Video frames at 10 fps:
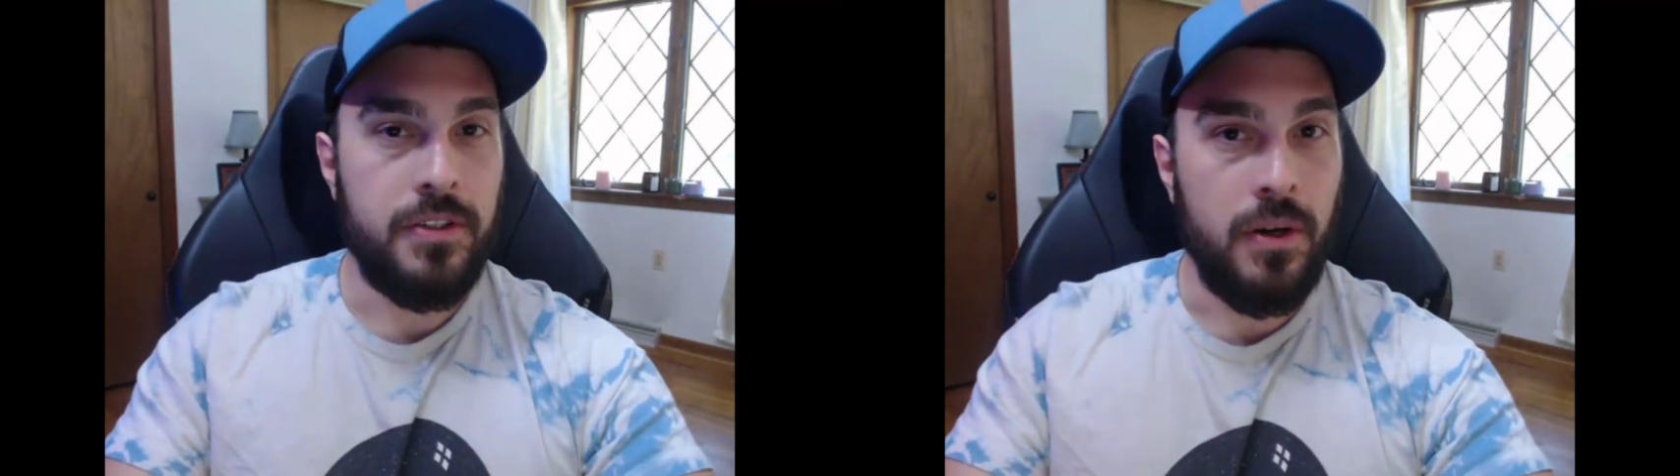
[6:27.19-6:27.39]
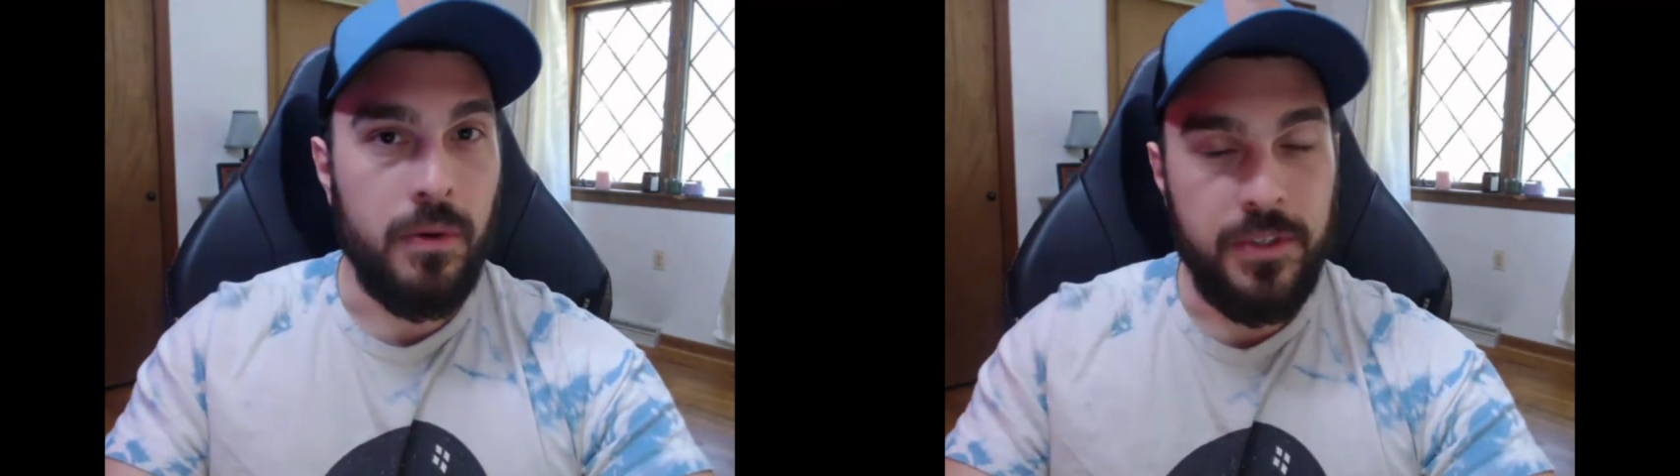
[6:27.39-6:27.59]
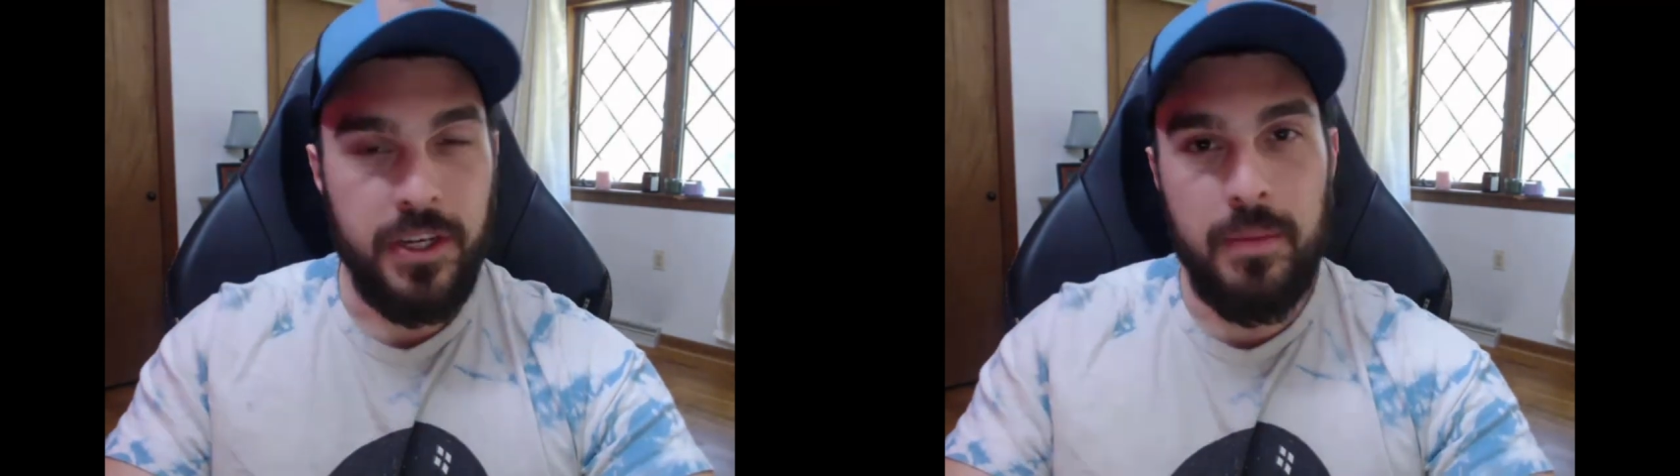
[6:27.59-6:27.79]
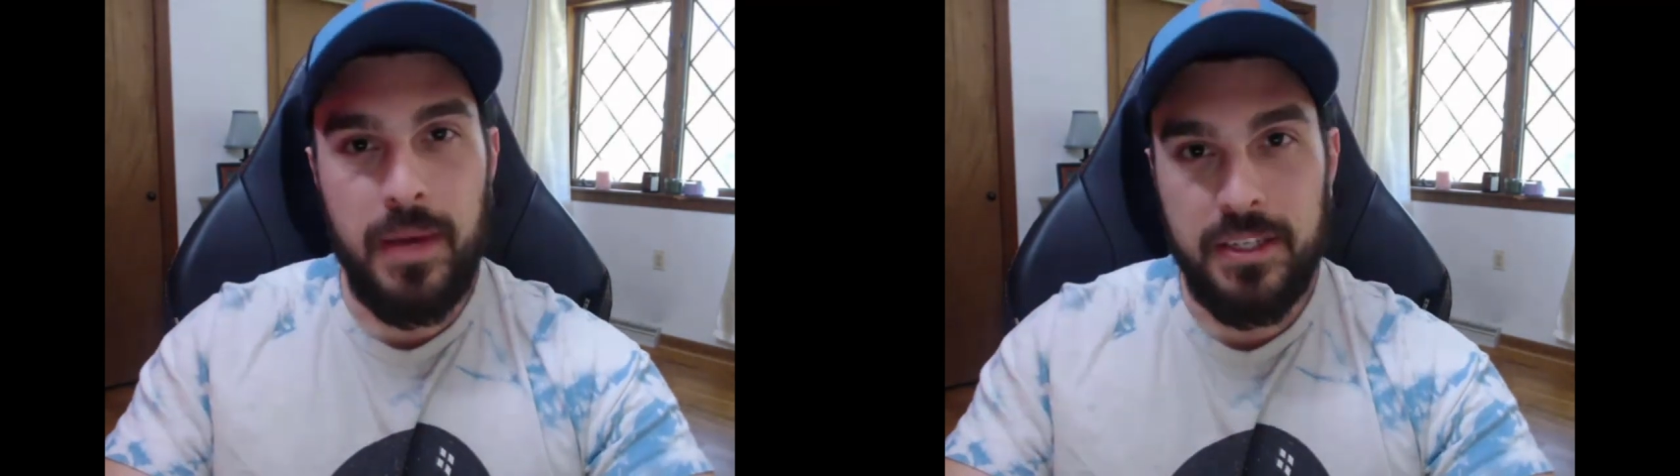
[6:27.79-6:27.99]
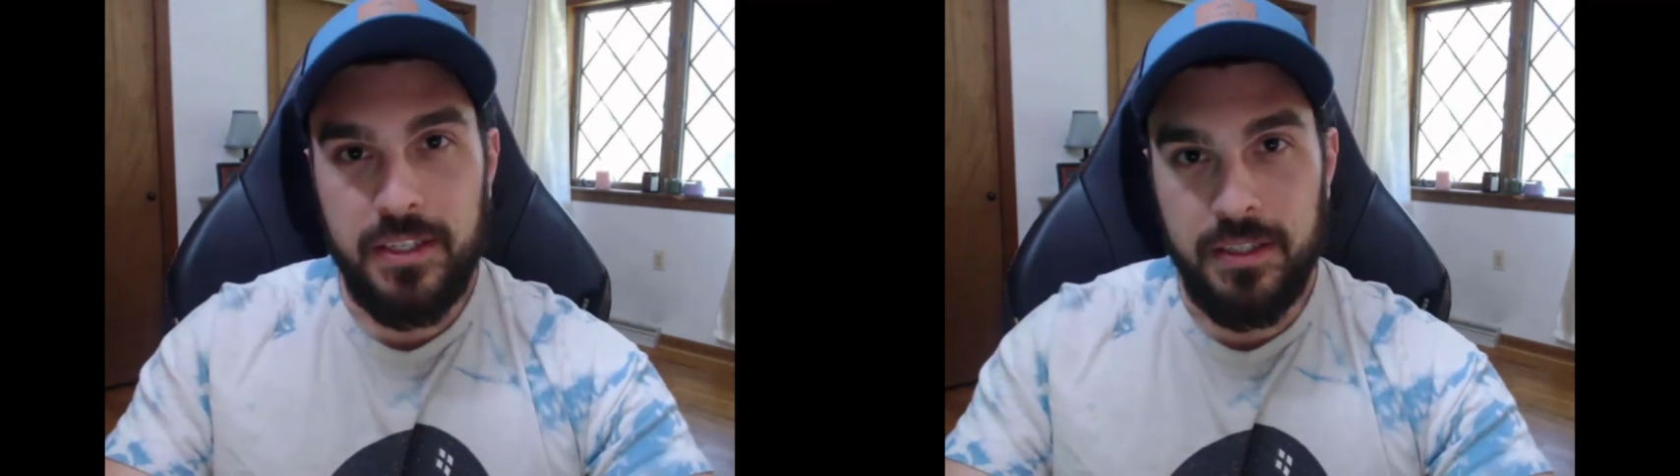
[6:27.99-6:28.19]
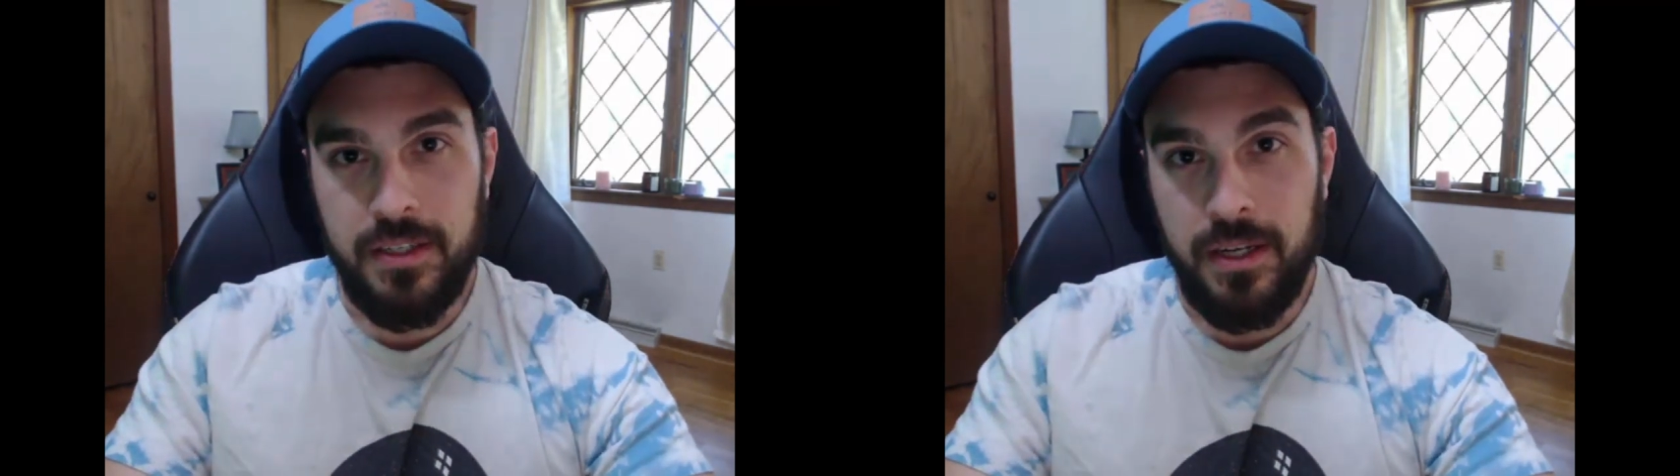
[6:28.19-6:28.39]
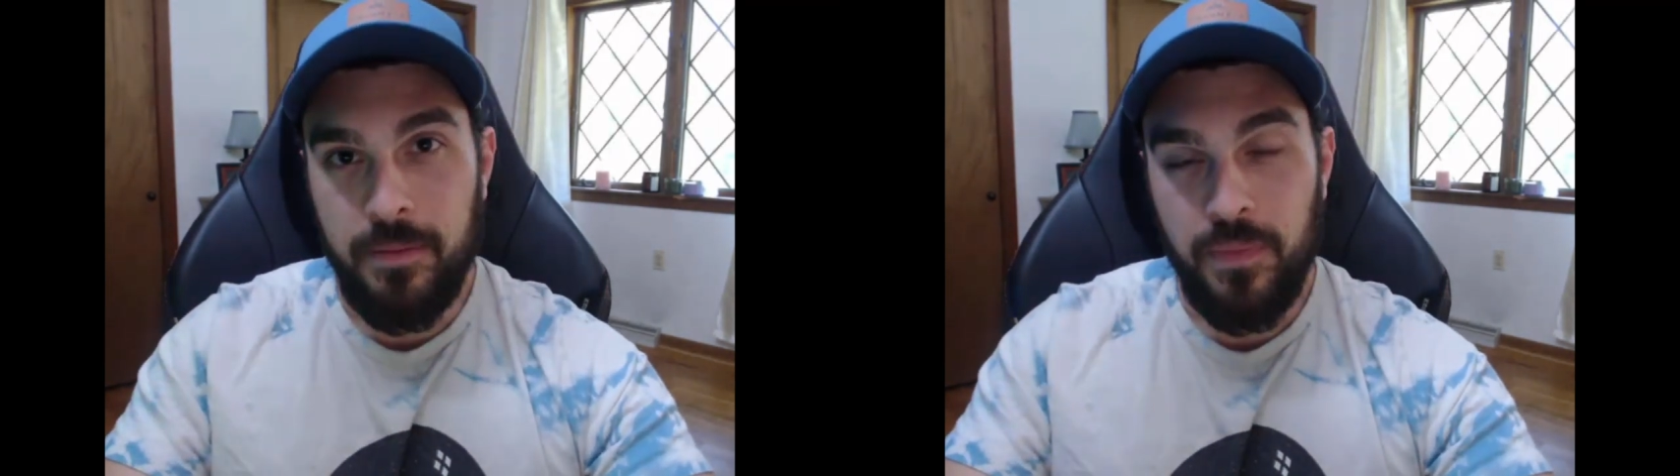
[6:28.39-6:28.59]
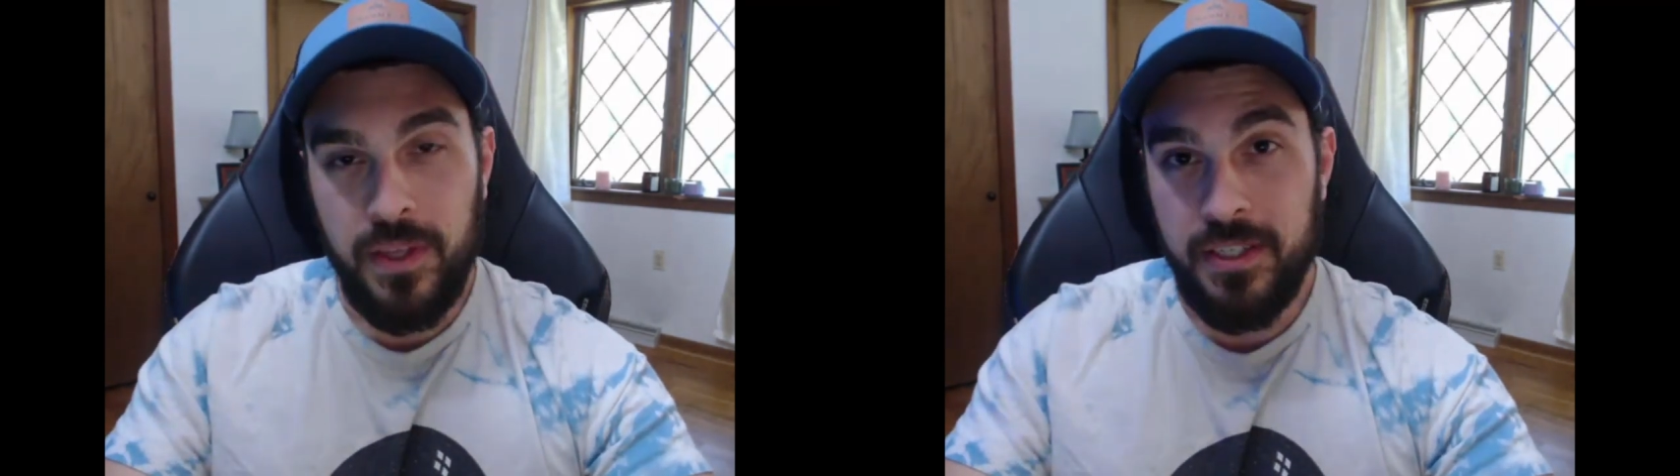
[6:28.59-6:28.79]
So GMX is
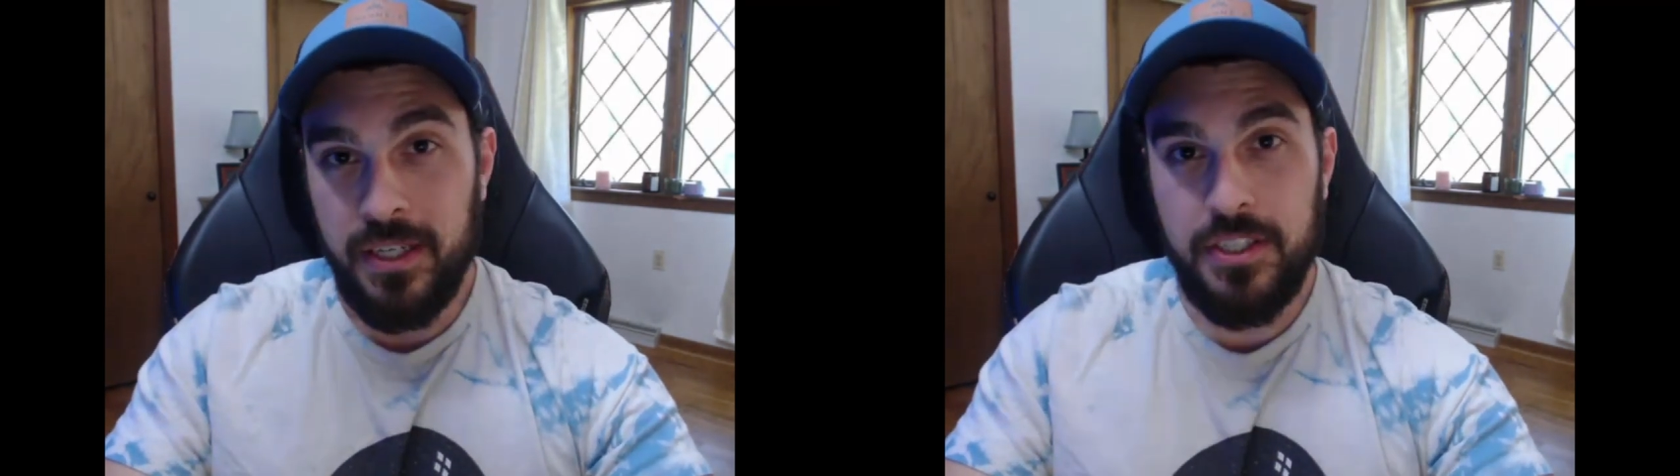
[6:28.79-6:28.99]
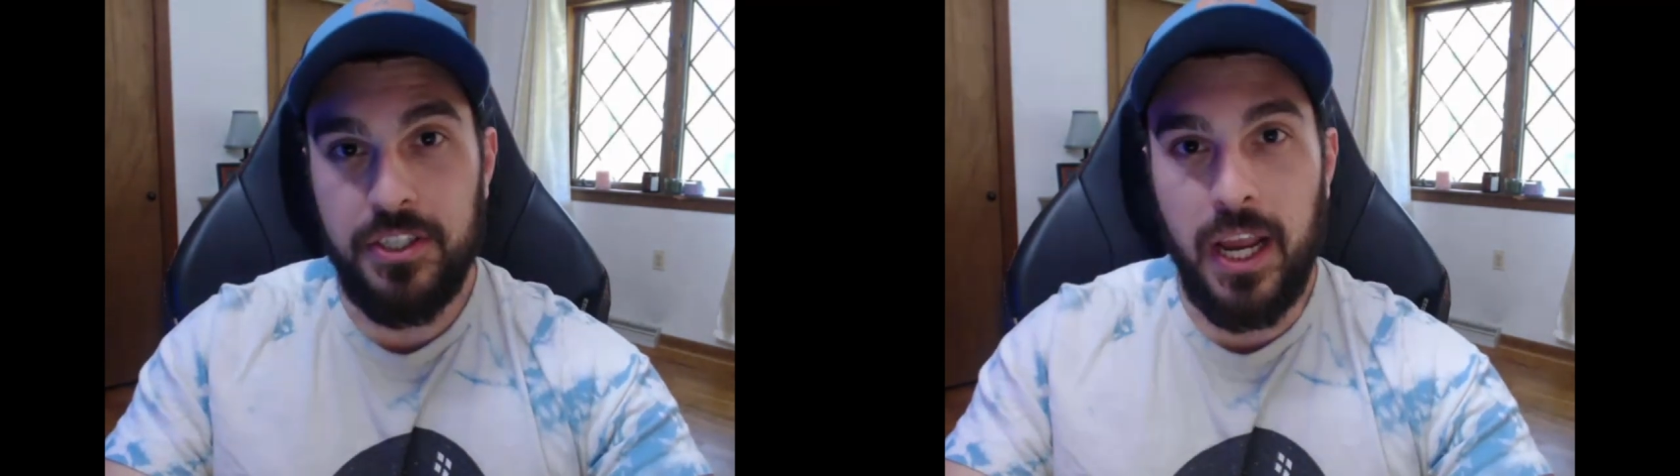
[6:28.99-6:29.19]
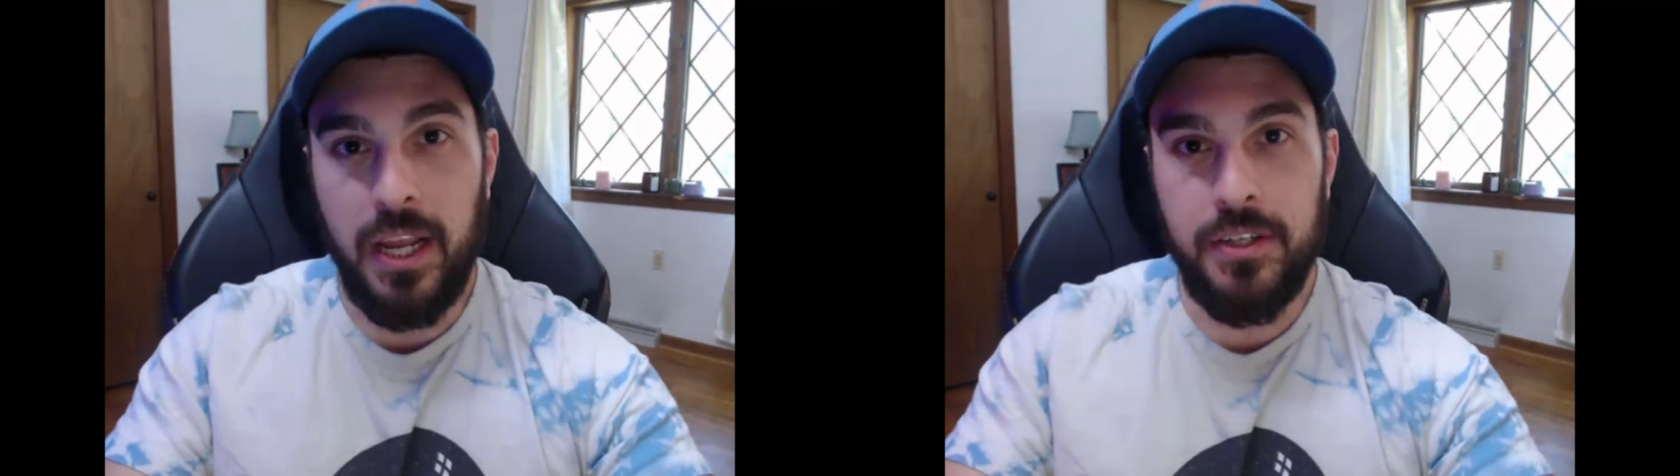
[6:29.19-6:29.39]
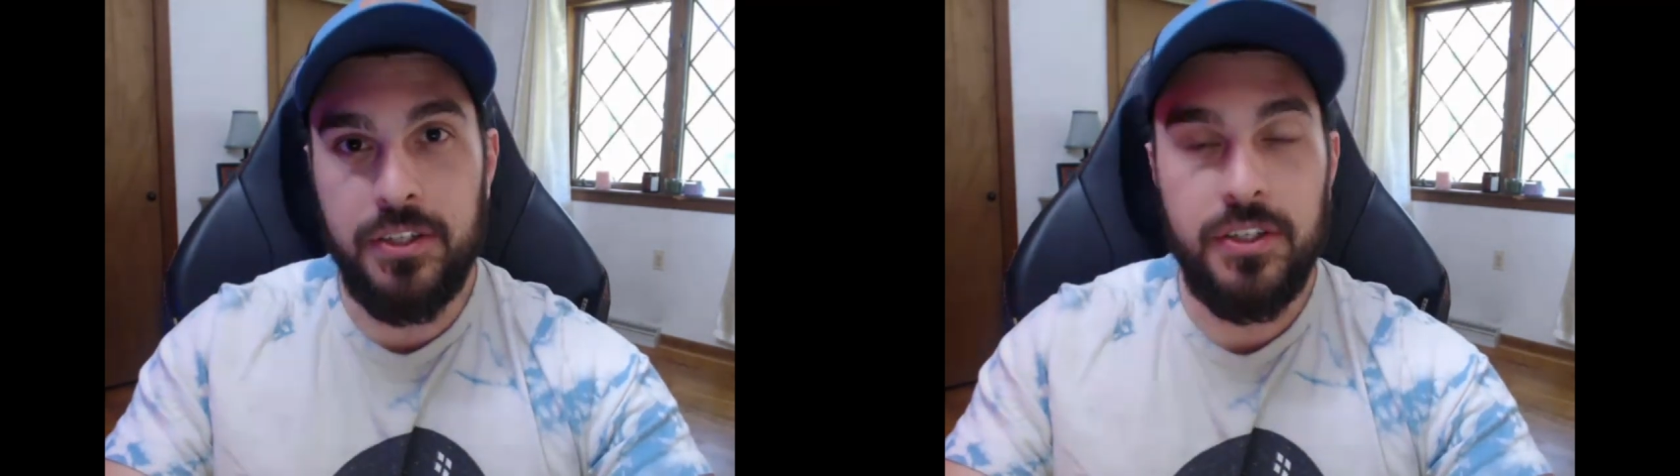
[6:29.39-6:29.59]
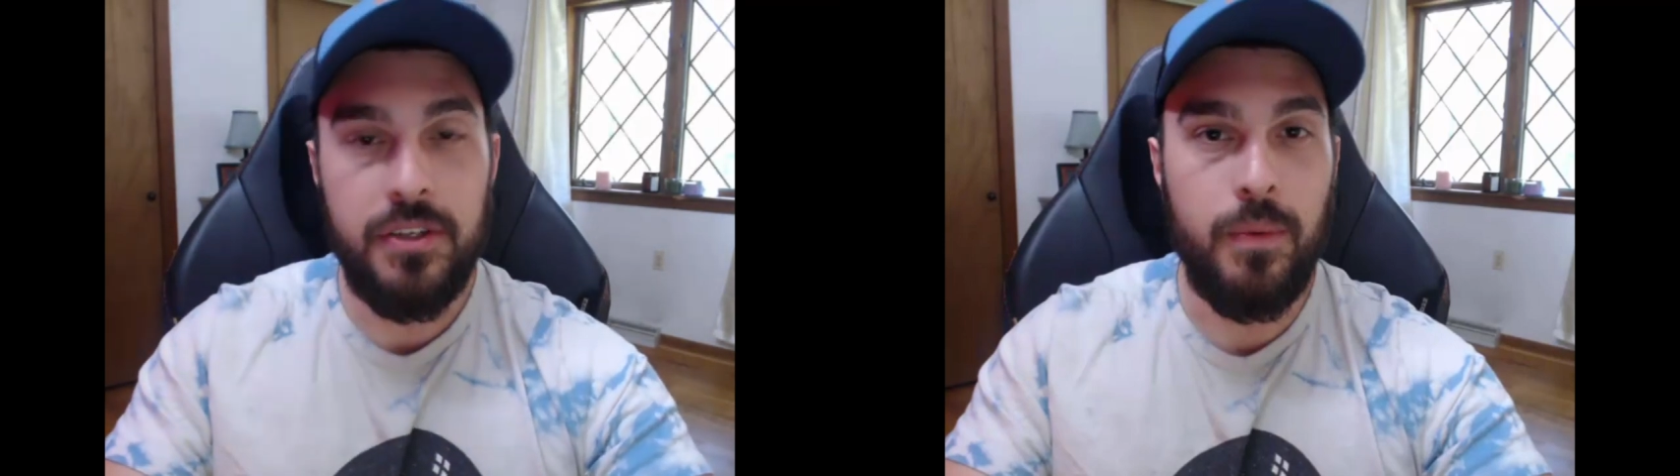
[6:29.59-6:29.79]
a is an exchange